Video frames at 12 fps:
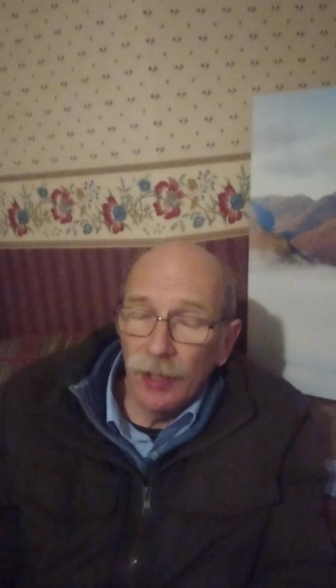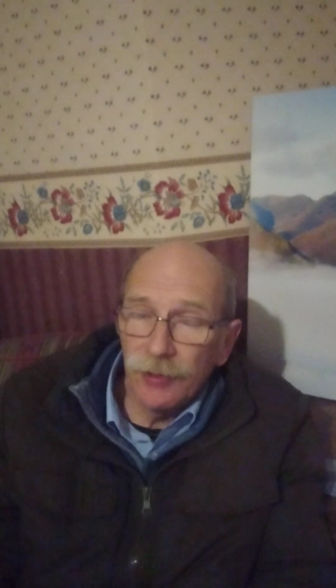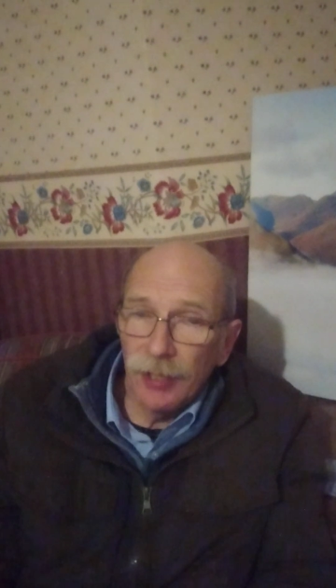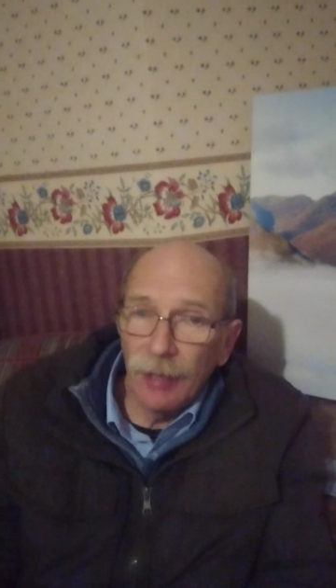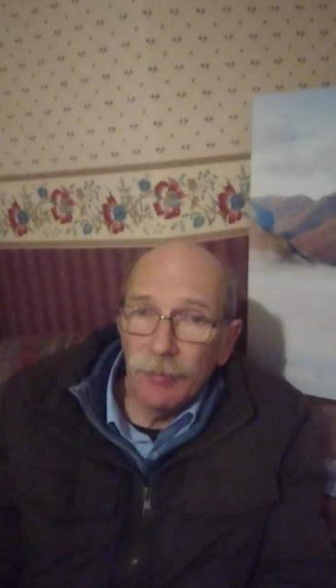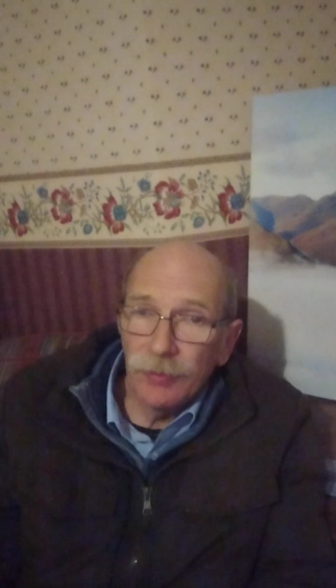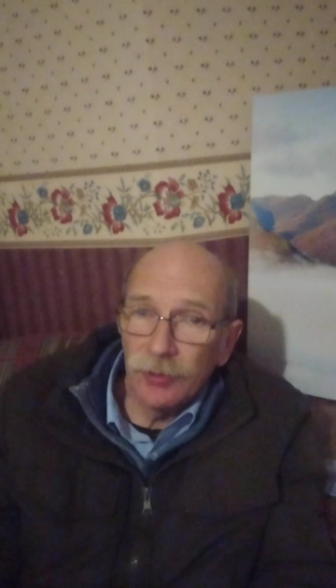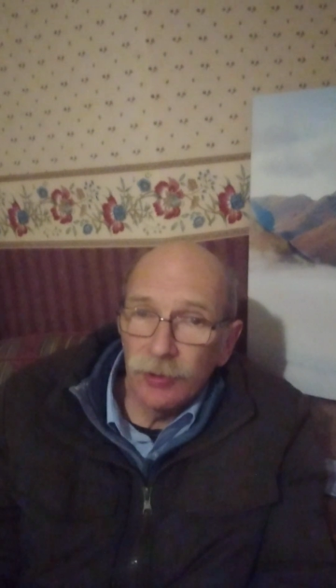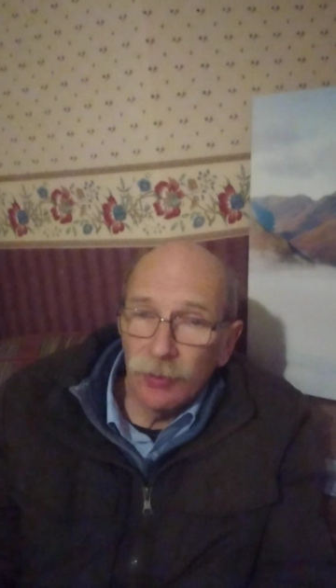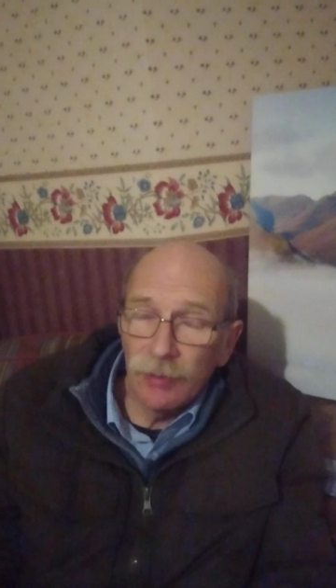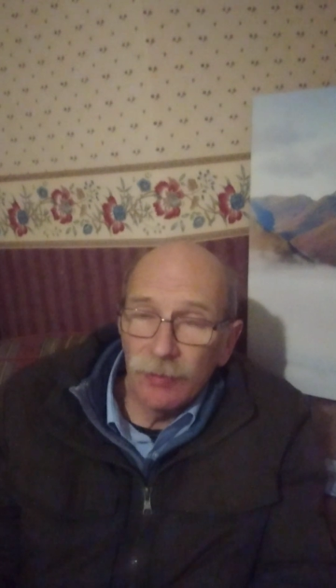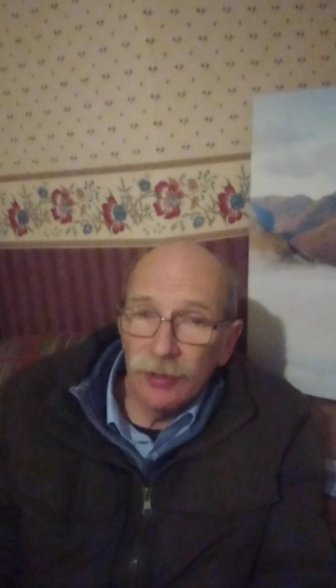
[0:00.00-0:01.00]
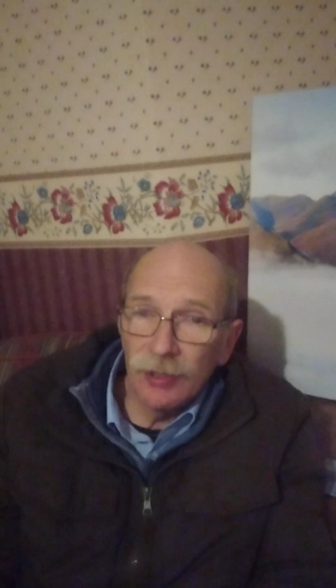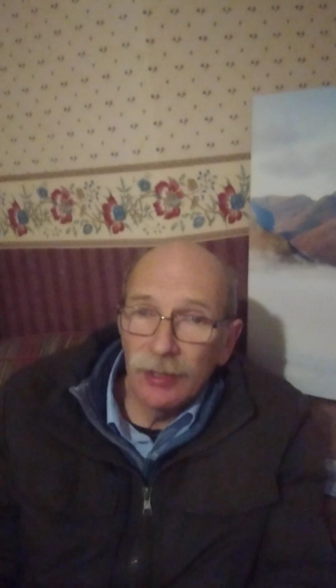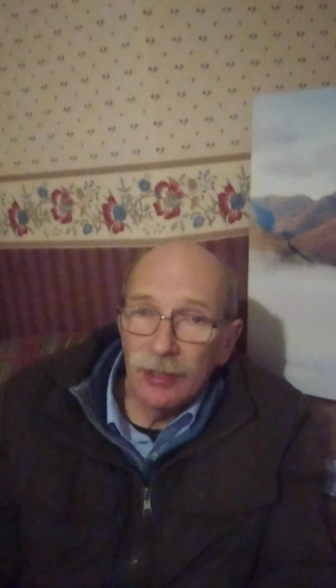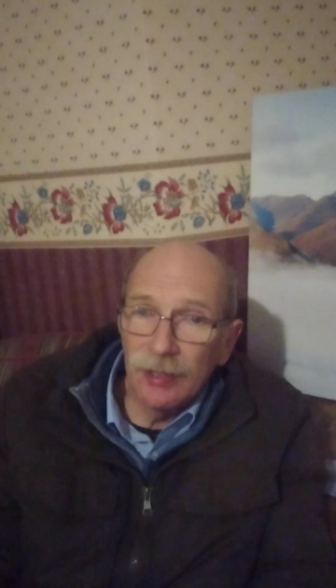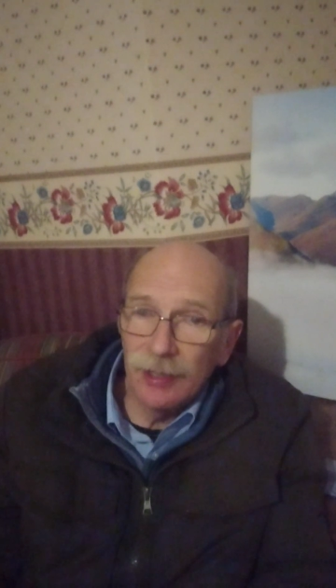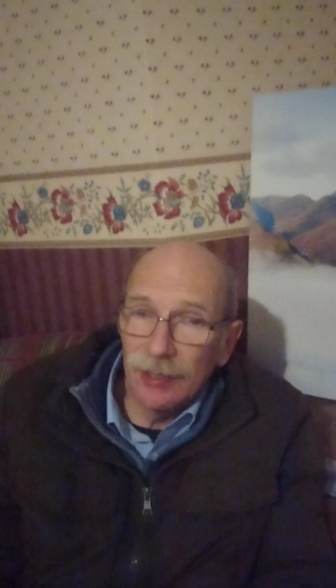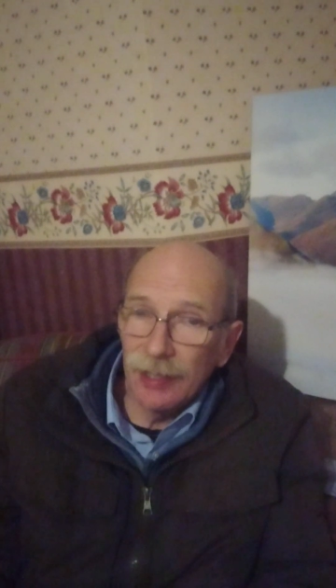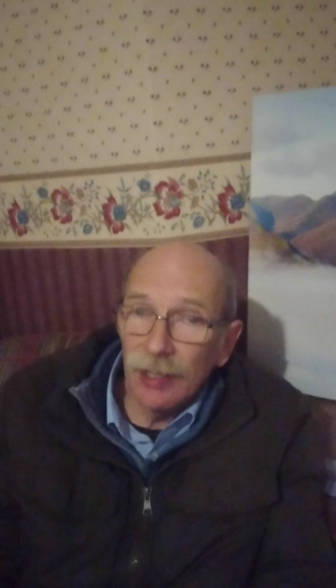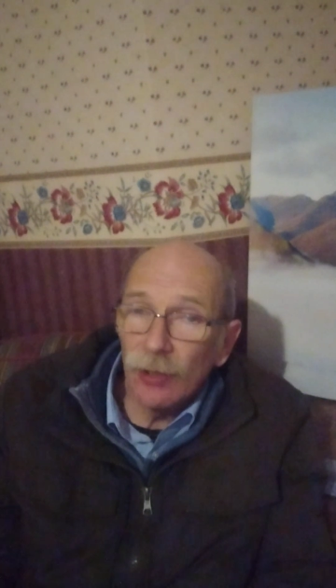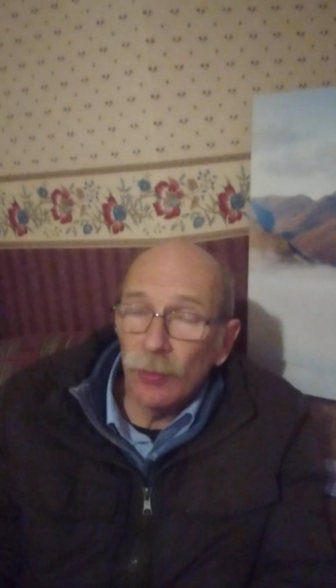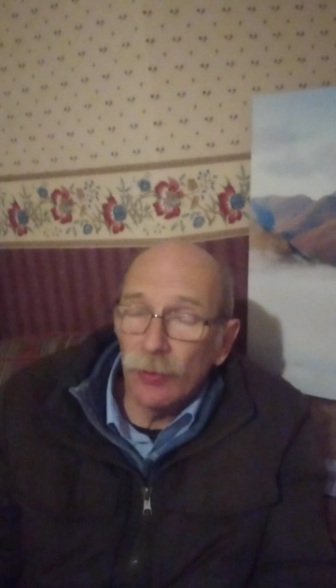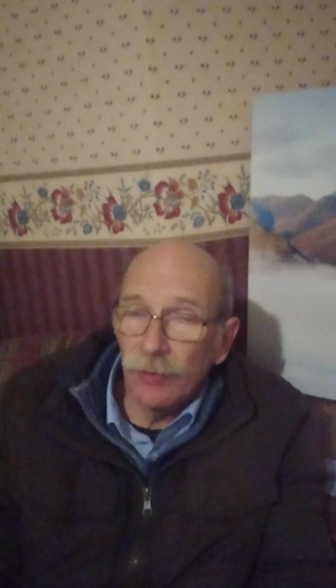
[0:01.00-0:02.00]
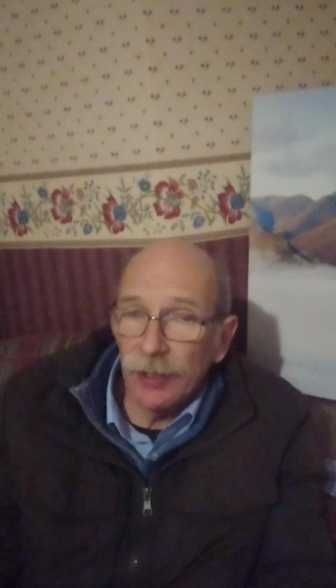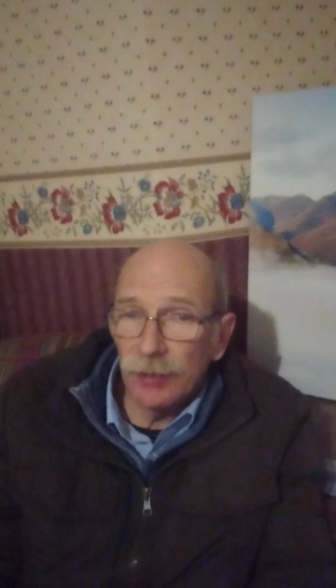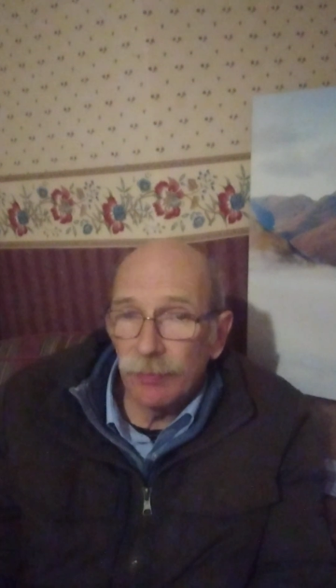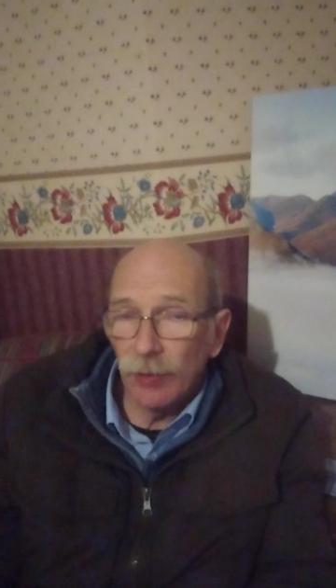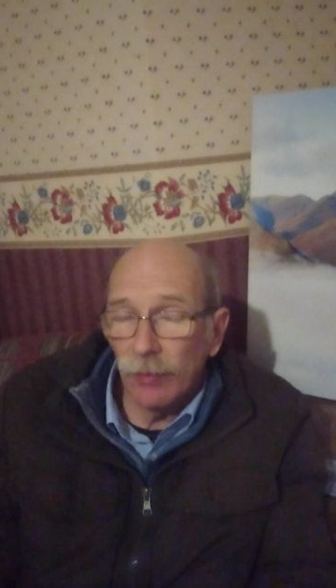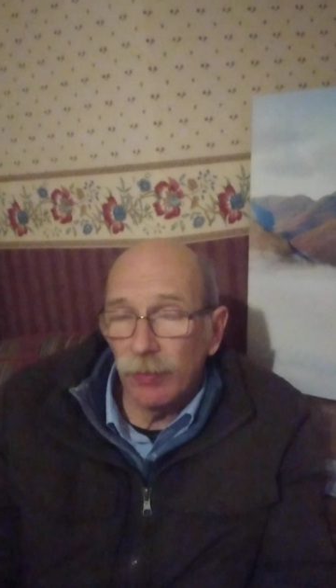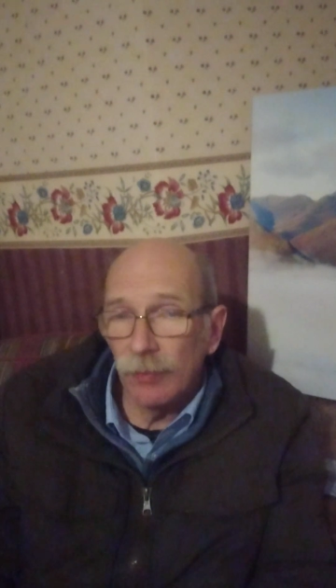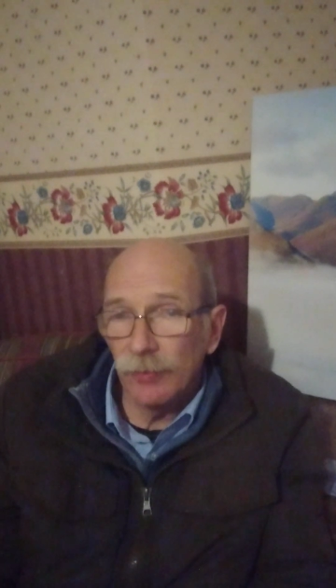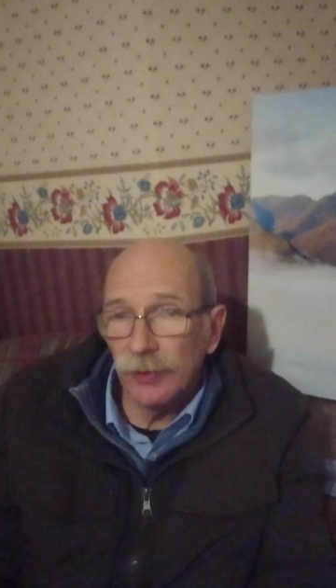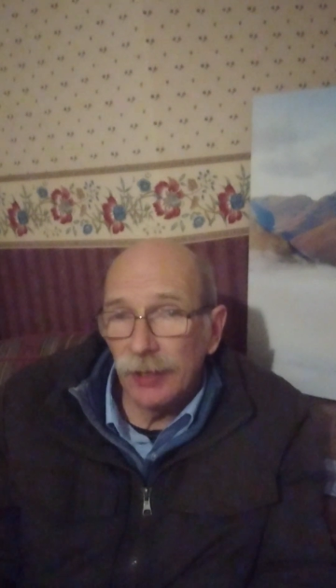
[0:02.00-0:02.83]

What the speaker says: attempts to even deal with these problems.